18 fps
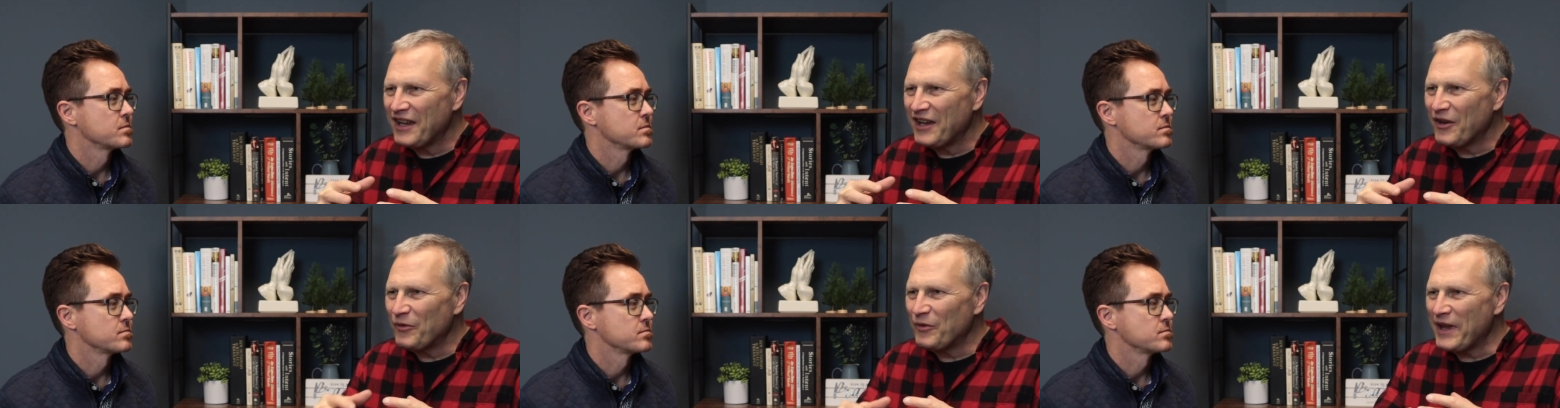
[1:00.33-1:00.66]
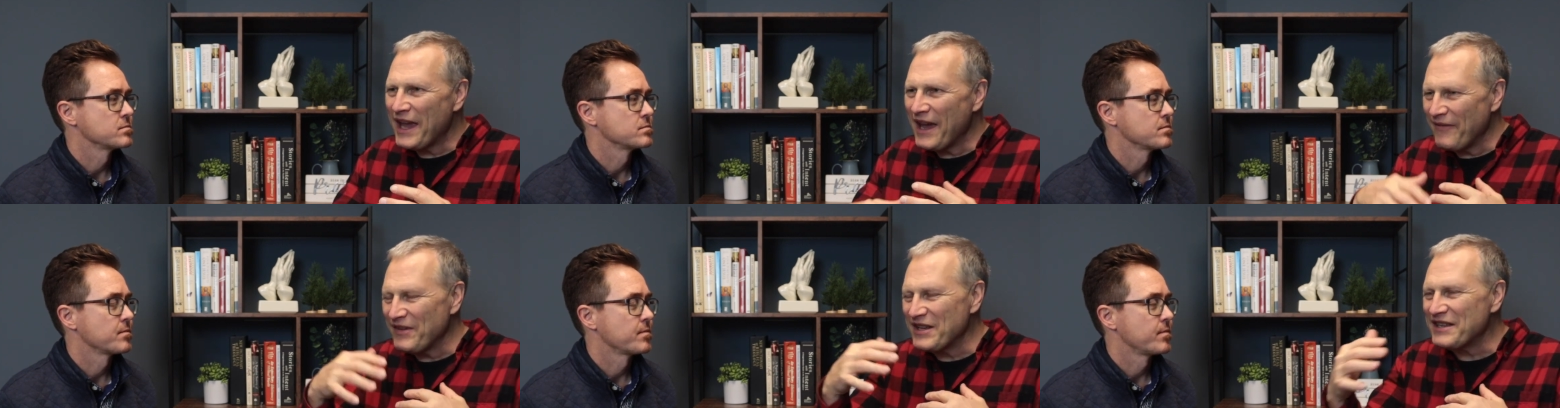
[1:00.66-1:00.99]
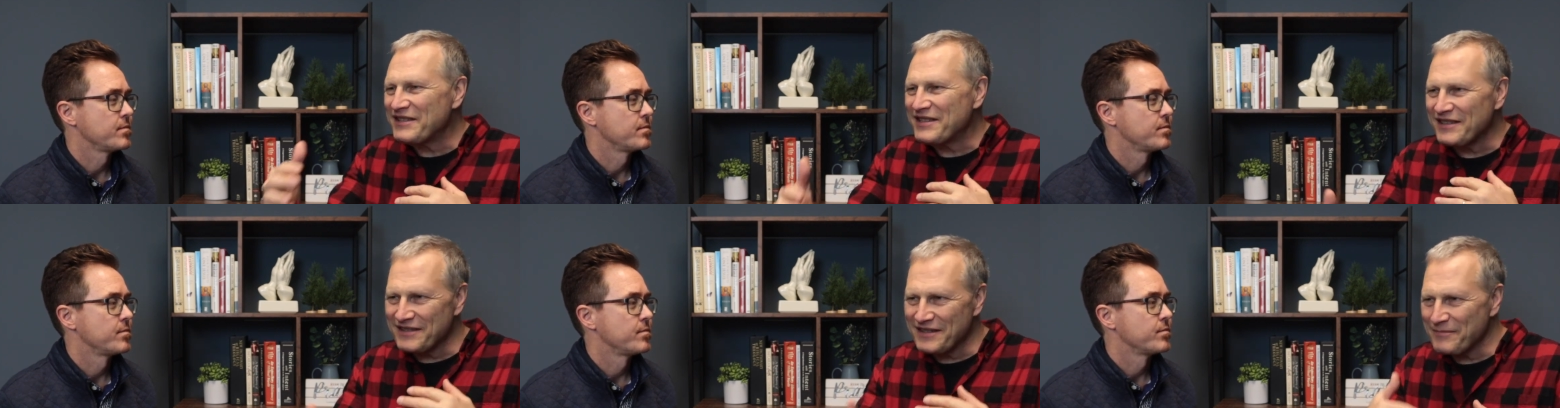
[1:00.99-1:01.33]
Speaker 1: we have
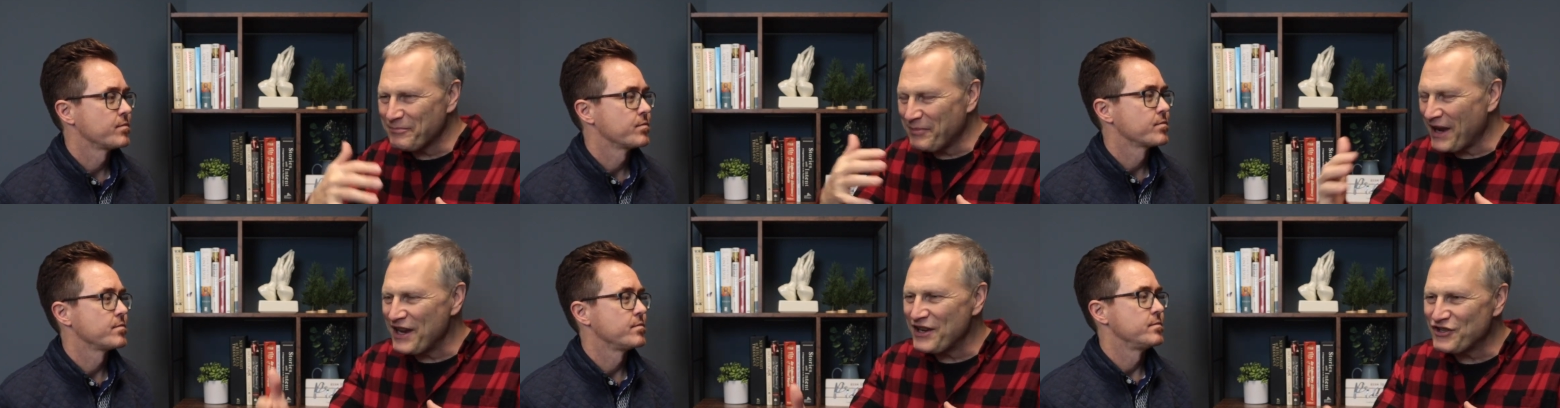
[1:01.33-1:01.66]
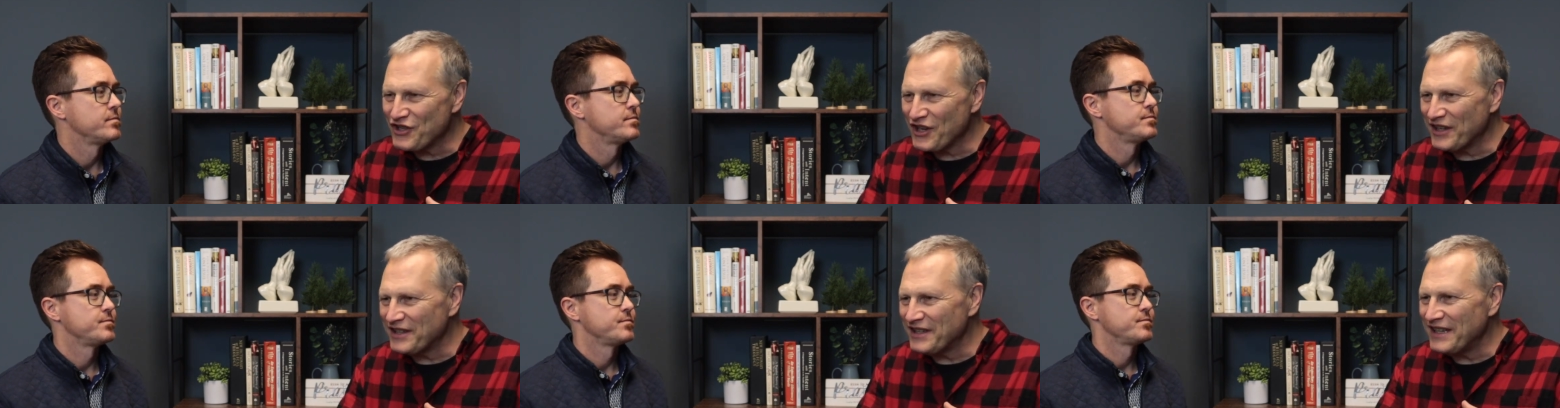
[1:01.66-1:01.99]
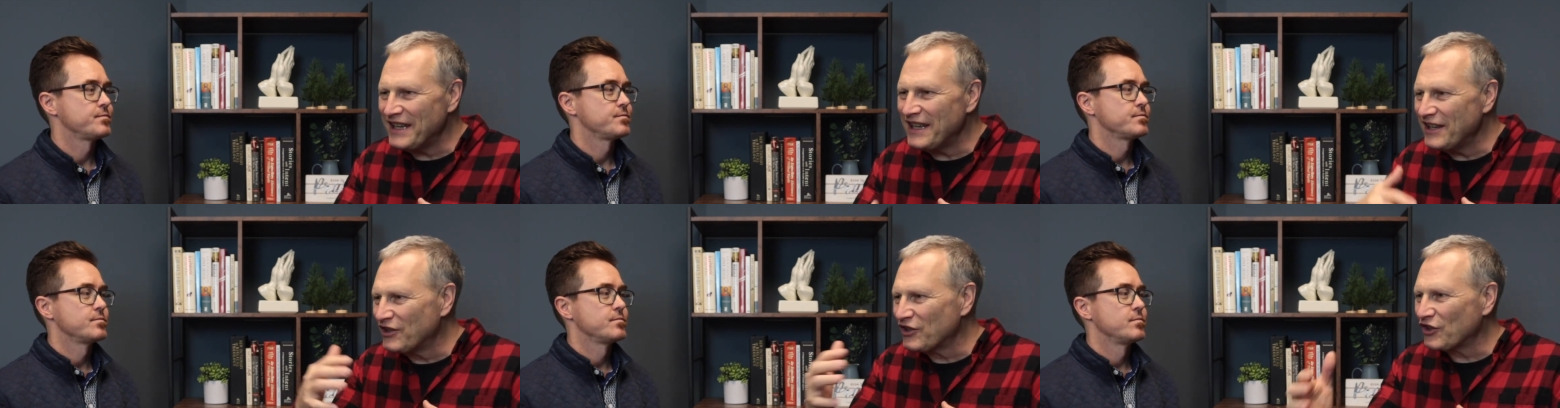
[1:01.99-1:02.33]
anticipation,
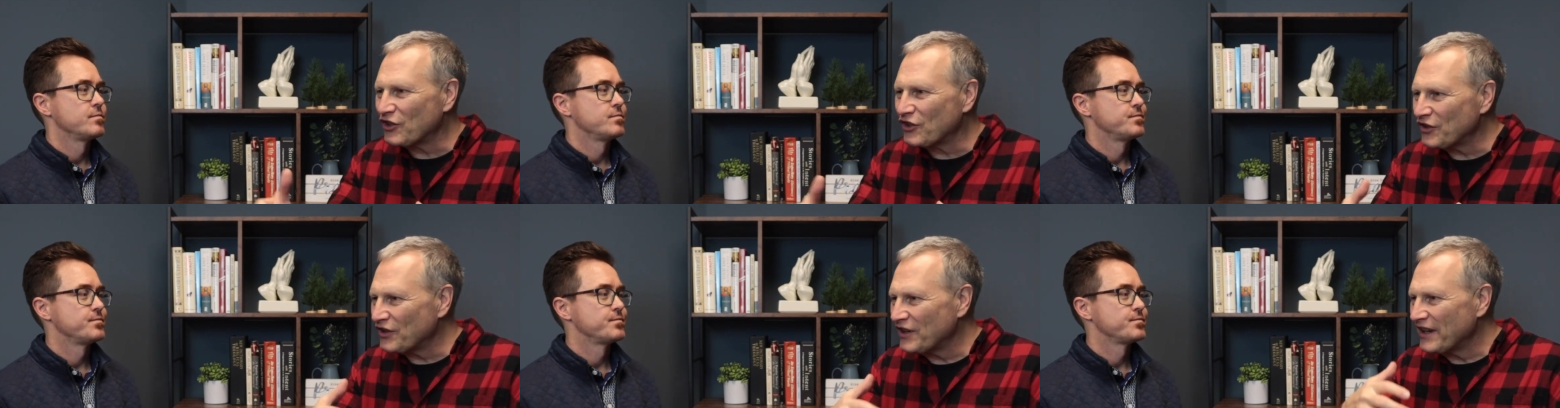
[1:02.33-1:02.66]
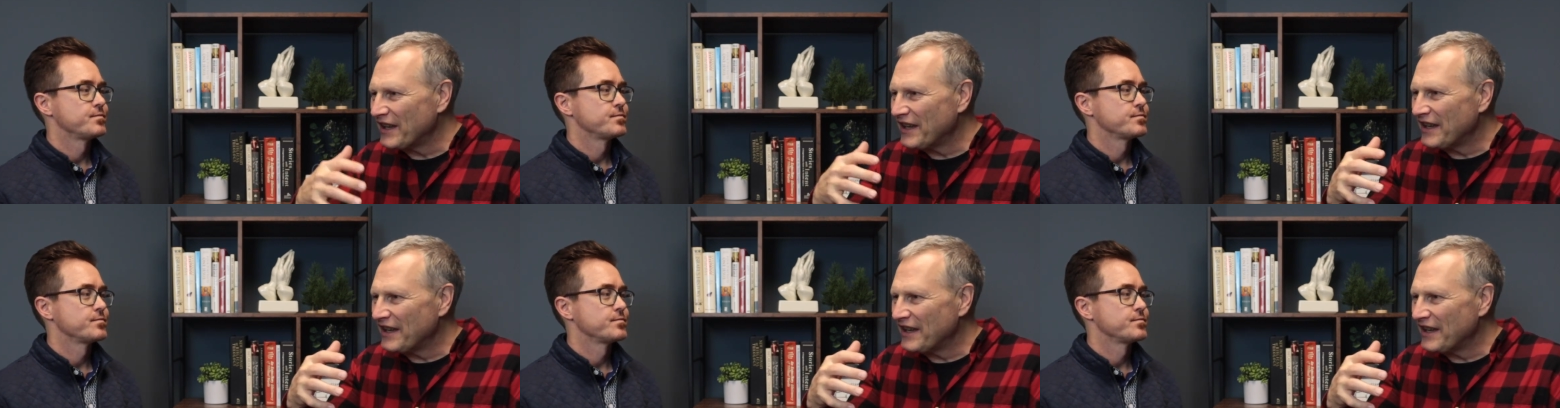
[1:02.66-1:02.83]
eager